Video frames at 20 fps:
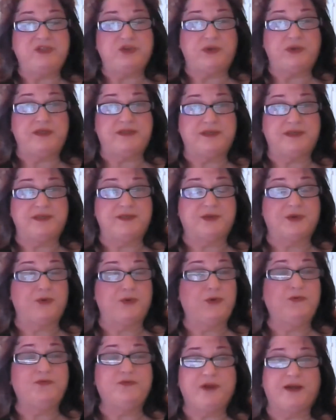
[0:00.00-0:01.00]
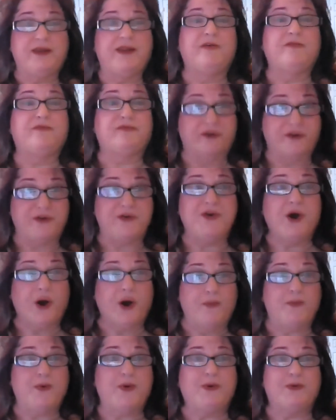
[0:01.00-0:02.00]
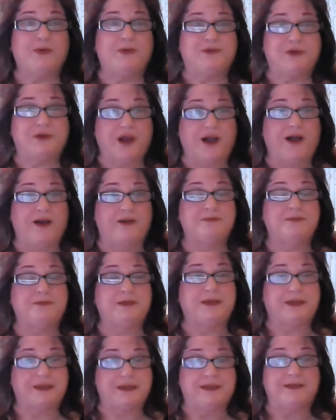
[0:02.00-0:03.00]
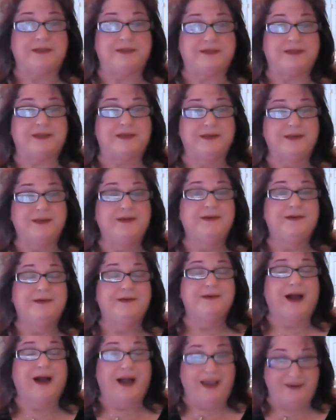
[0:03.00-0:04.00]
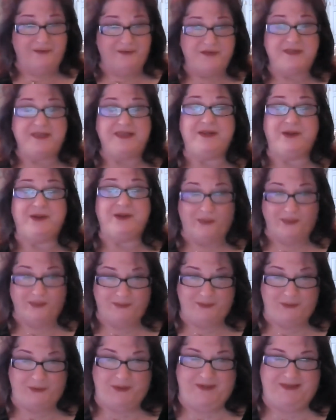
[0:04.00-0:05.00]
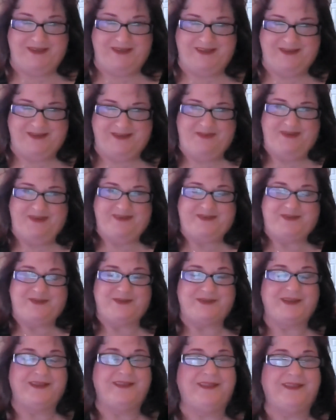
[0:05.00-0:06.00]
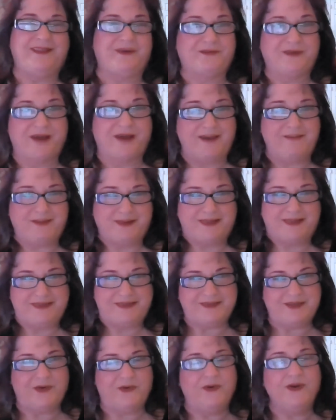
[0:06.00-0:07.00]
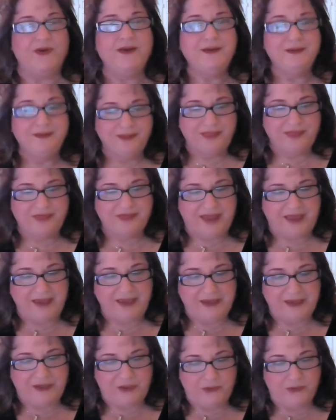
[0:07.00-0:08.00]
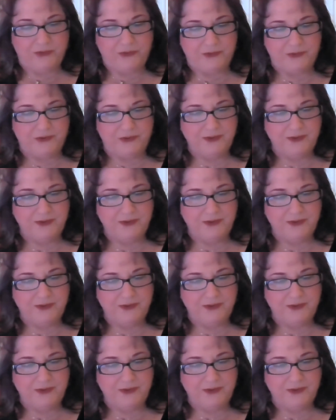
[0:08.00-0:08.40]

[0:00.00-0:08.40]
Teresa, so you've done a phenomenal job, because I've seen all of Teresa's pictures and they're fabulous. So thank you.